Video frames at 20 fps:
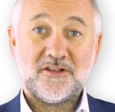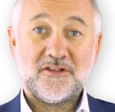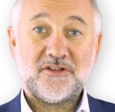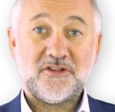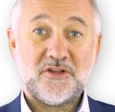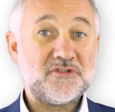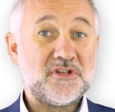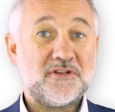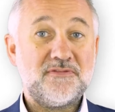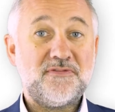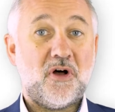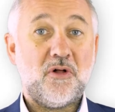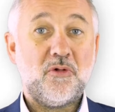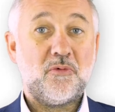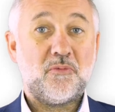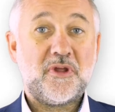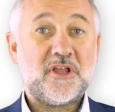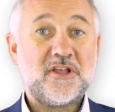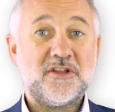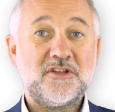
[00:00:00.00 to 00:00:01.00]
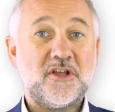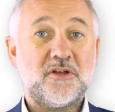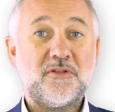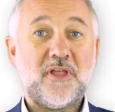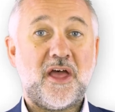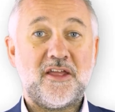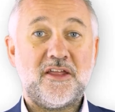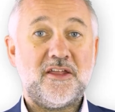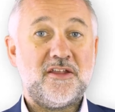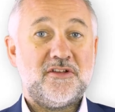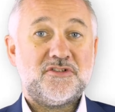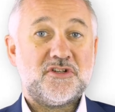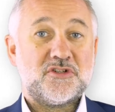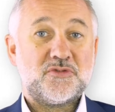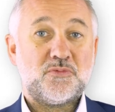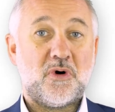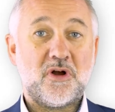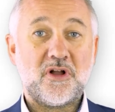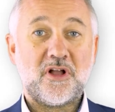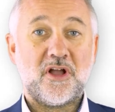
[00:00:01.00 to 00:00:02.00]
Using Vault, we can do that in
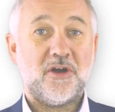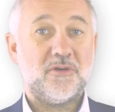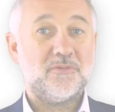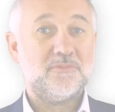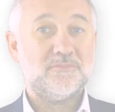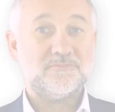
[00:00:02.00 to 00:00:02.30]
just one go.